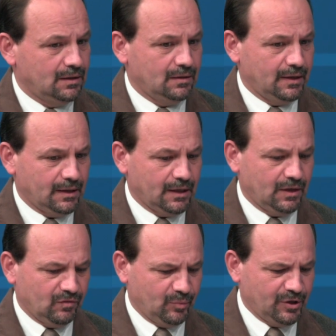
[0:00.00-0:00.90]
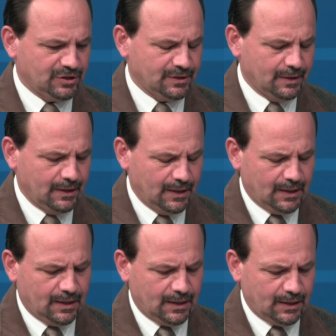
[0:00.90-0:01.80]
that kind of oppression.
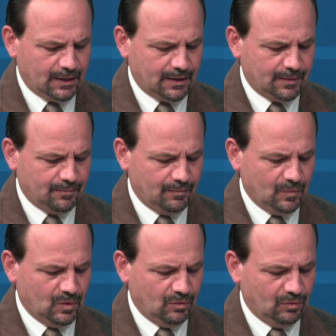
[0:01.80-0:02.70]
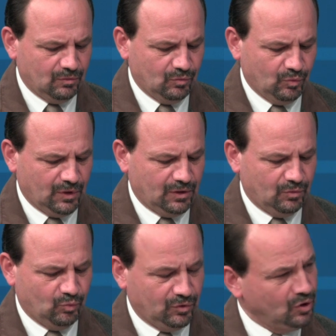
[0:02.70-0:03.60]

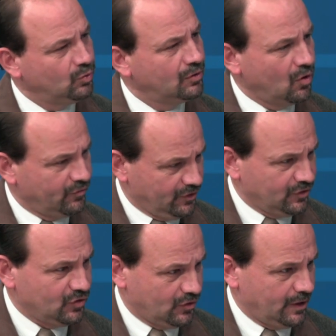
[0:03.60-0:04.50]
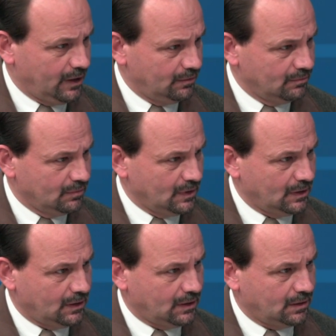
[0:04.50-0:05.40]
When you were over in Ukraine
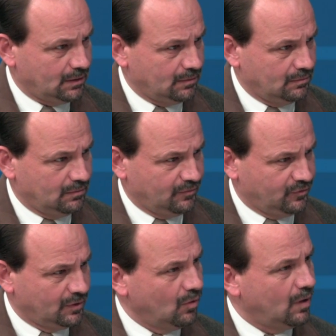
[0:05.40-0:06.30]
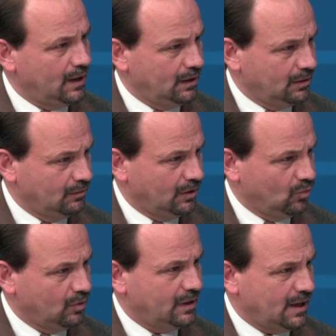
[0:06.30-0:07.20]
for a while,
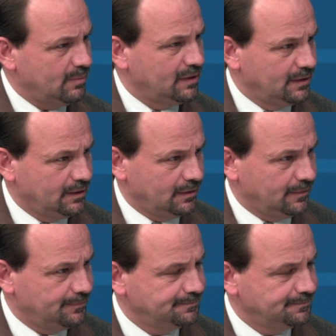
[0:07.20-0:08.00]
and what happened there?